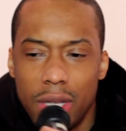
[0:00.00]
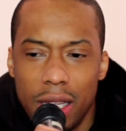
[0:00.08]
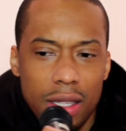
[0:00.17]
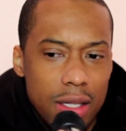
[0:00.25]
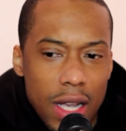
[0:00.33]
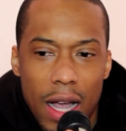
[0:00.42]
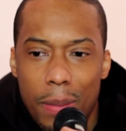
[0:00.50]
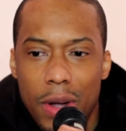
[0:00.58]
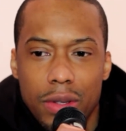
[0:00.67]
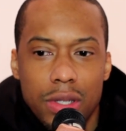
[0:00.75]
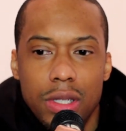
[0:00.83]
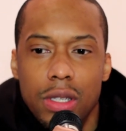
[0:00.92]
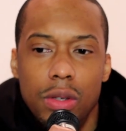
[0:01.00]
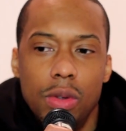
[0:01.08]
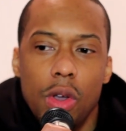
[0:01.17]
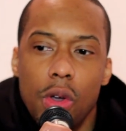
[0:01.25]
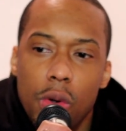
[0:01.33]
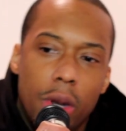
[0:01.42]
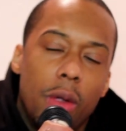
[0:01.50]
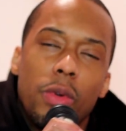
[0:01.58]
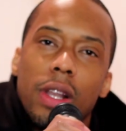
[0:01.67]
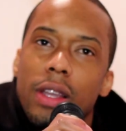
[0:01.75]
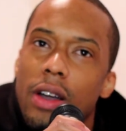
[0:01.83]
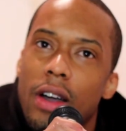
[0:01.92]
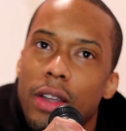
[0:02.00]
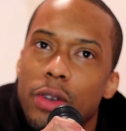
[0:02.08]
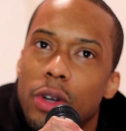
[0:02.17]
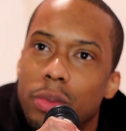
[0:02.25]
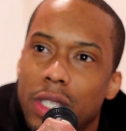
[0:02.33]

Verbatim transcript: take the time out to see who they really are, you know what